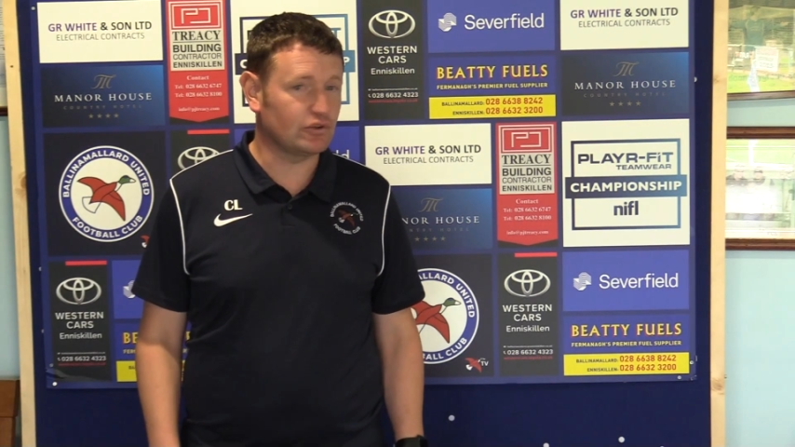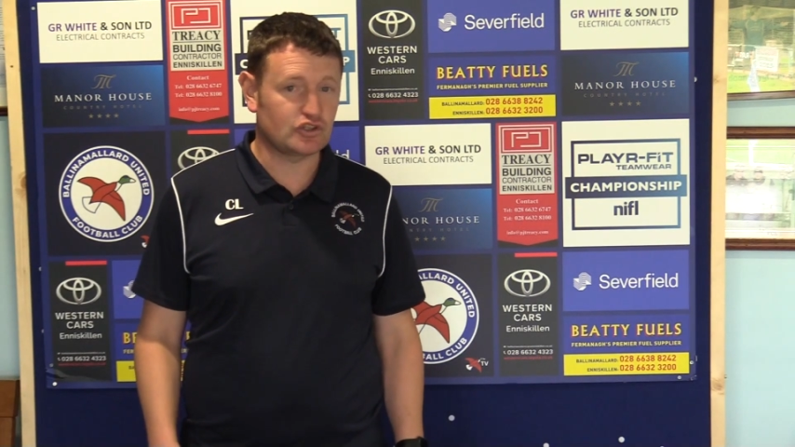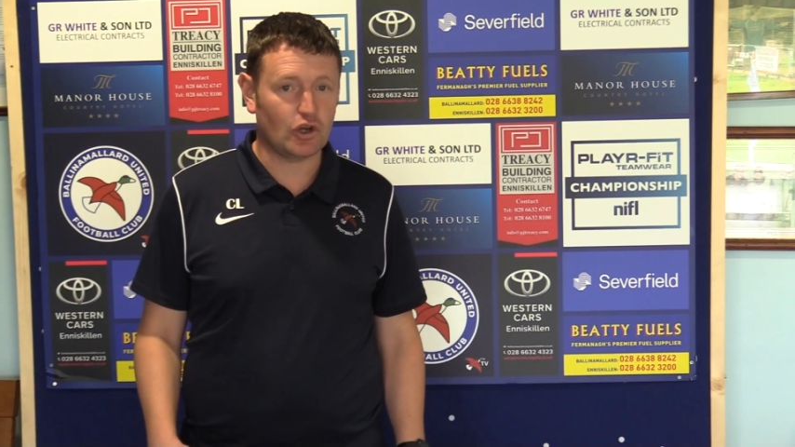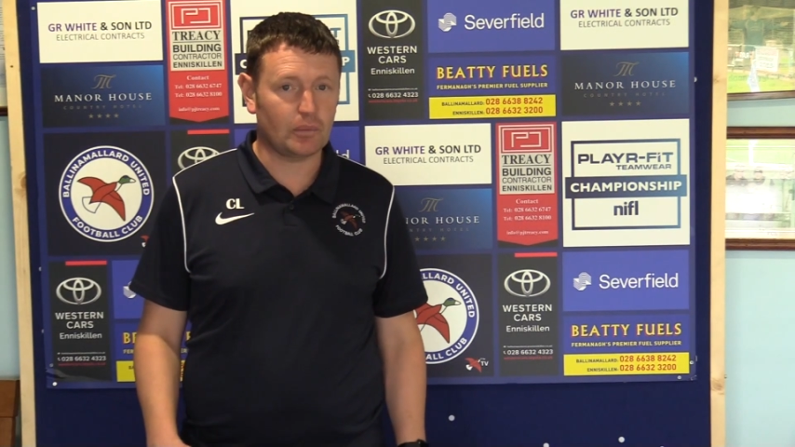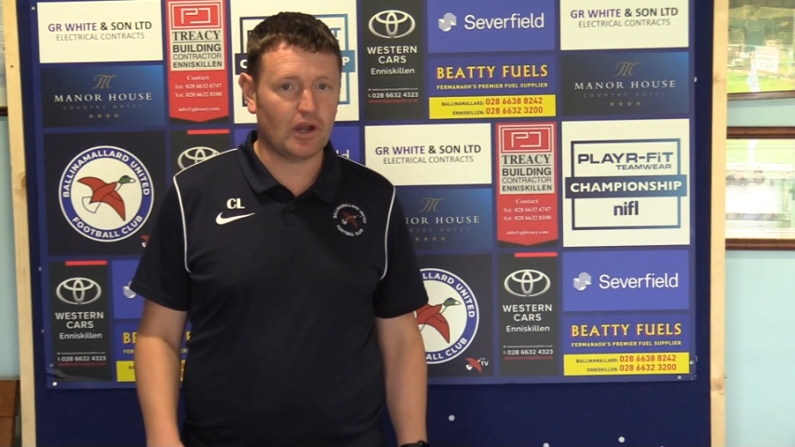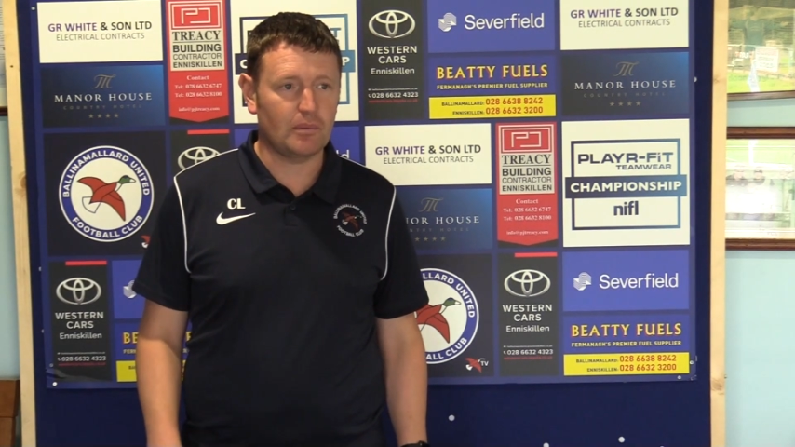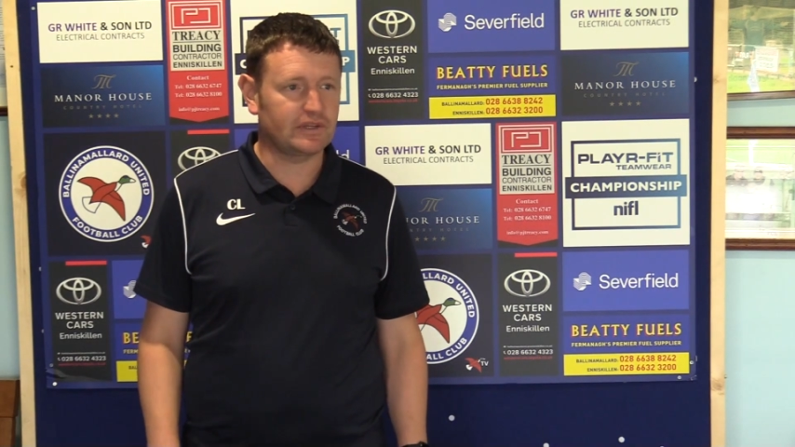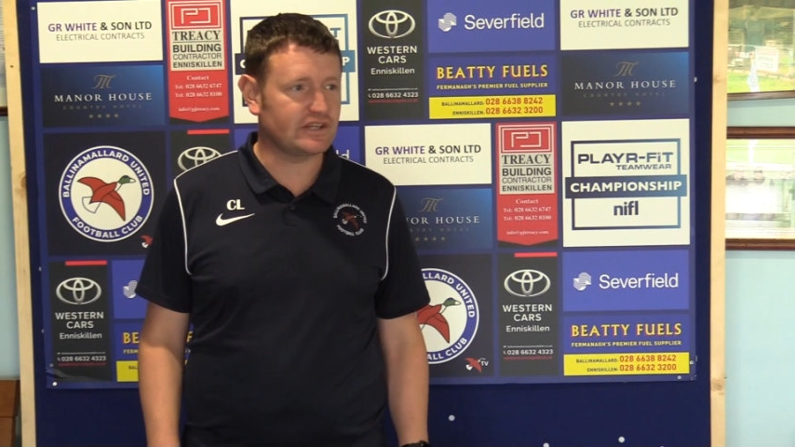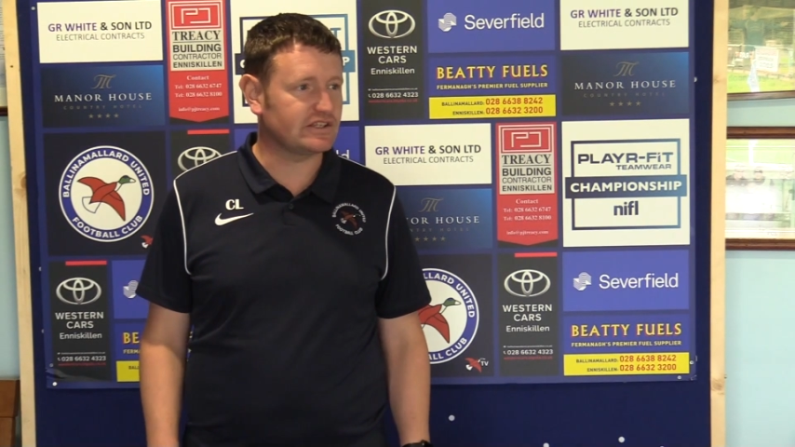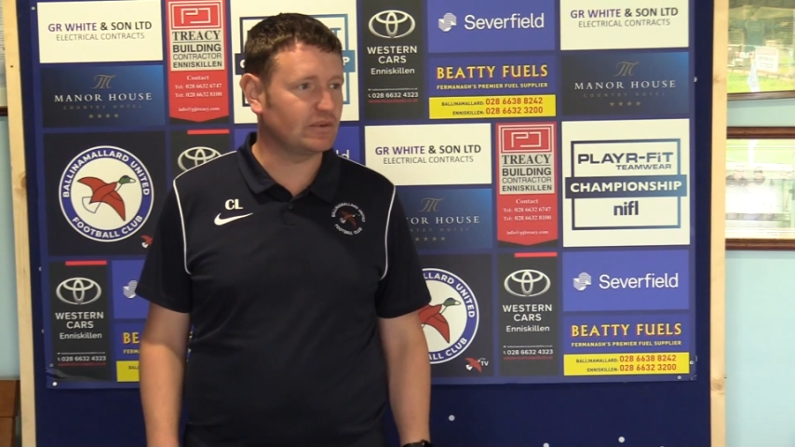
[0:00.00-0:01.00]
it's a cup
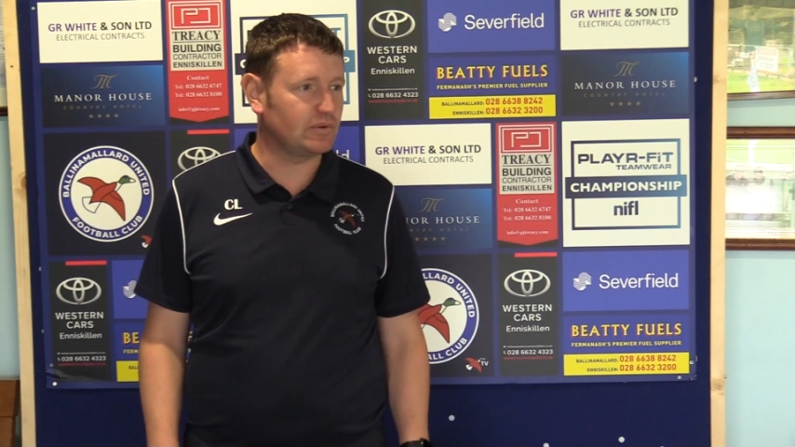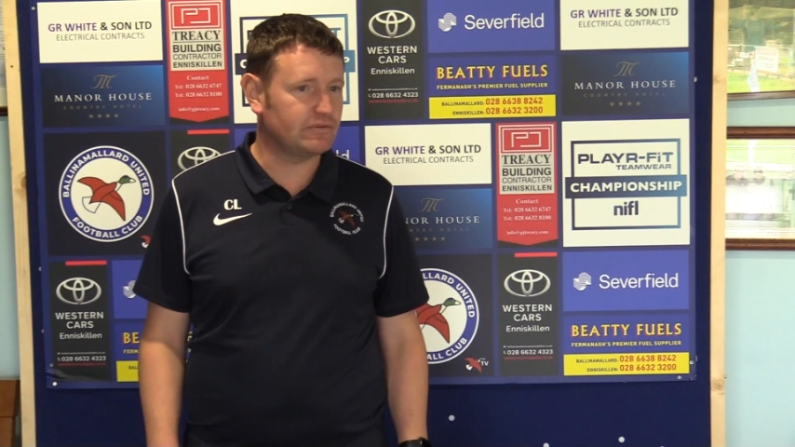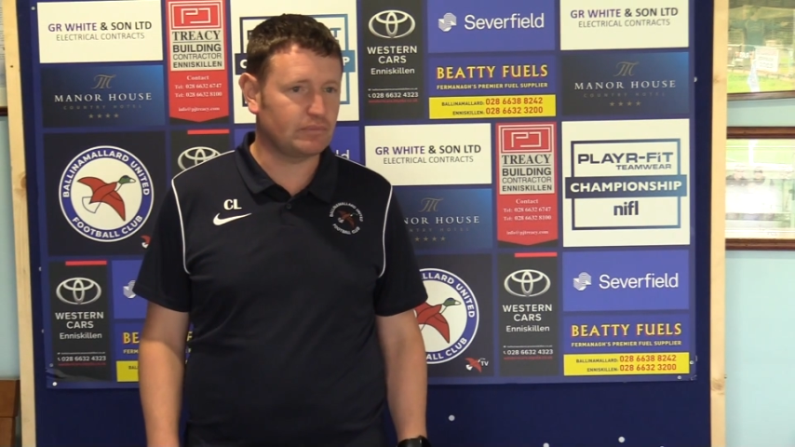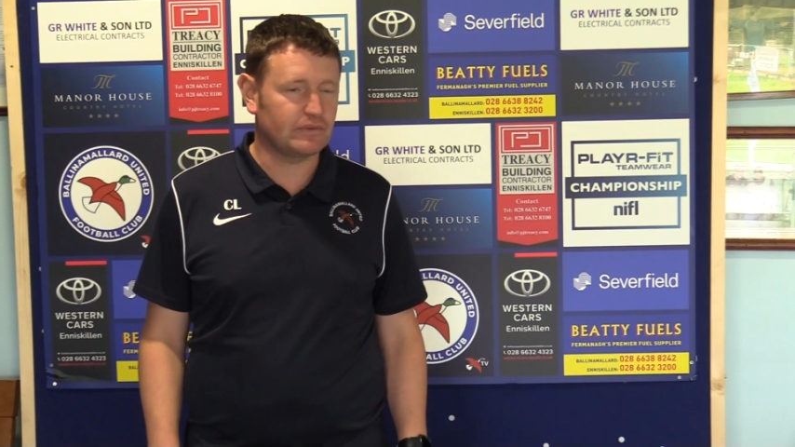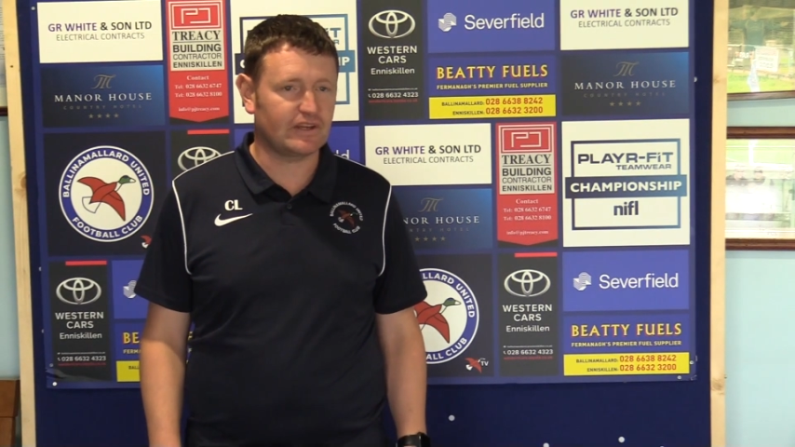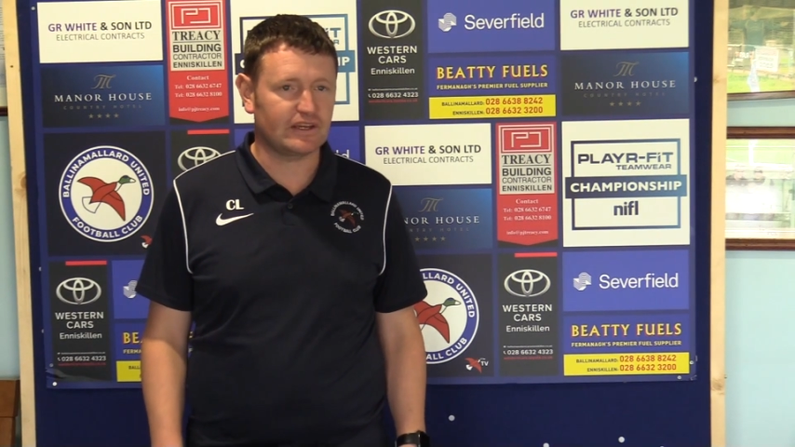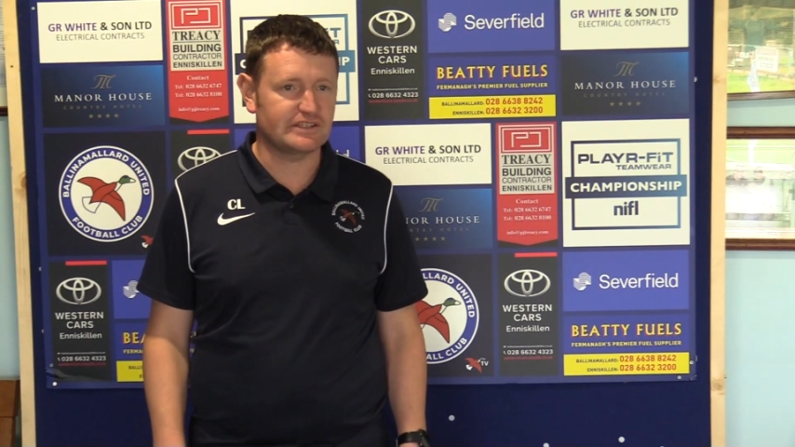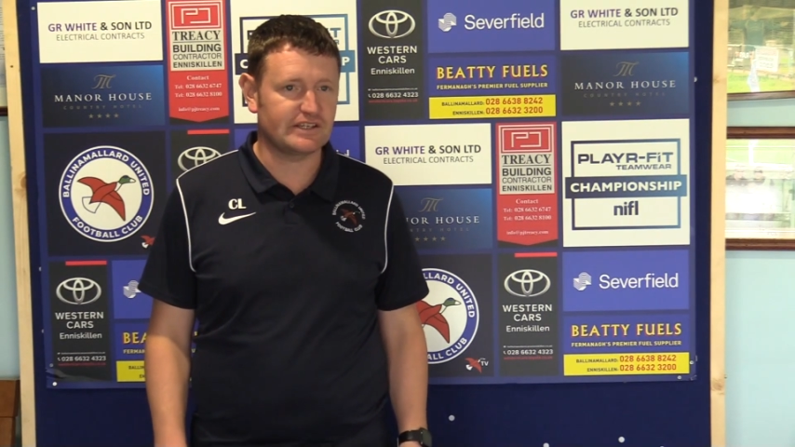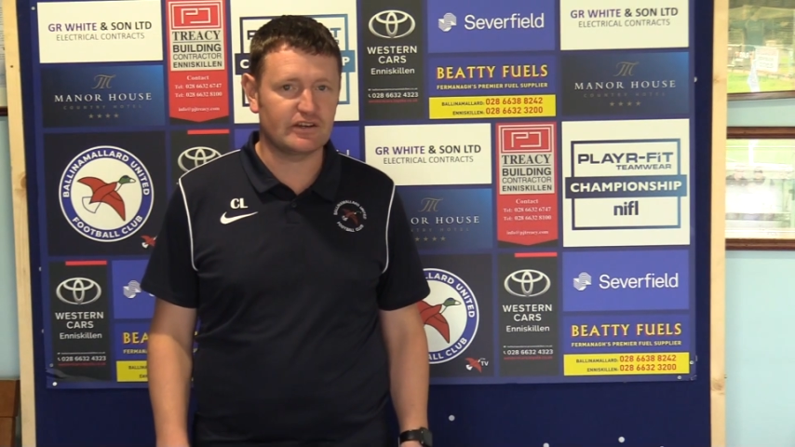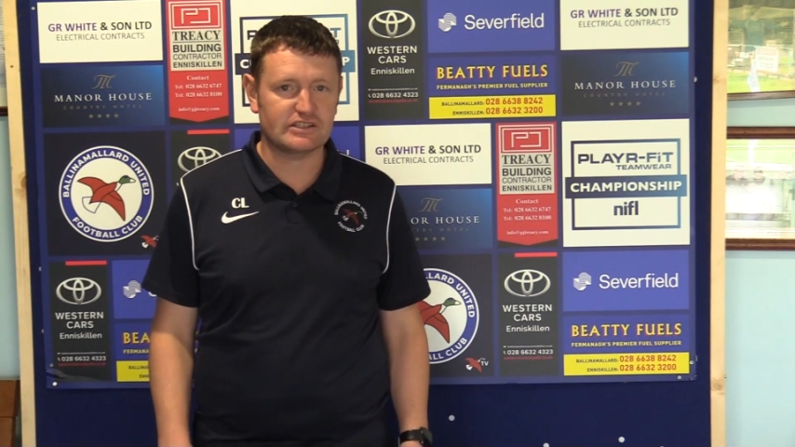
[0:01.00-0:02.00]
competition that we've taken
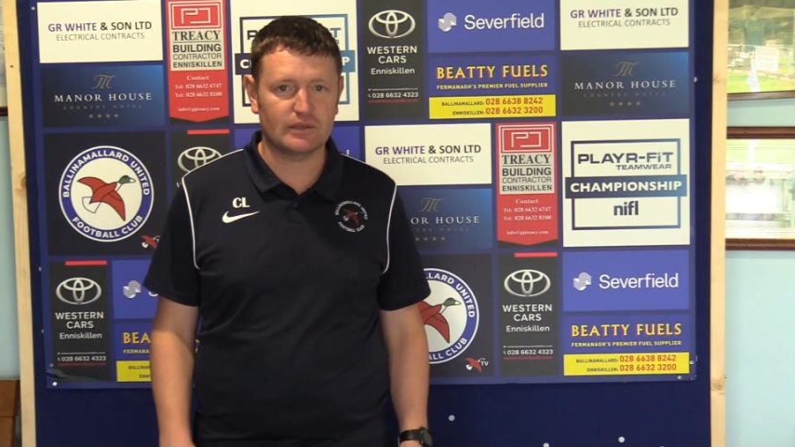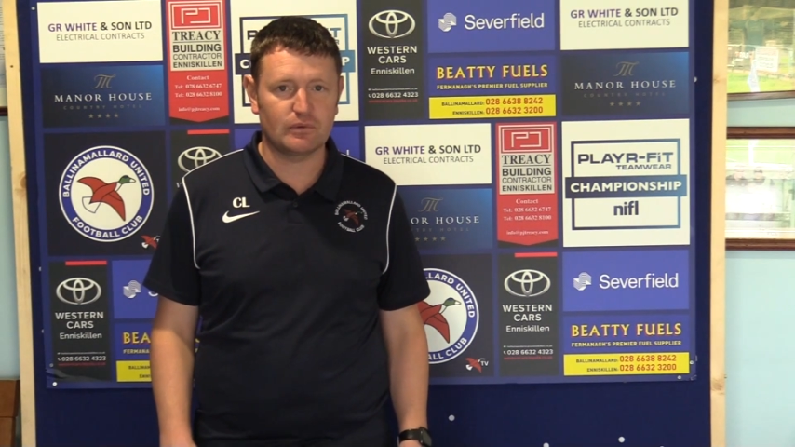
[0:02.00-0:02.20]
seriously.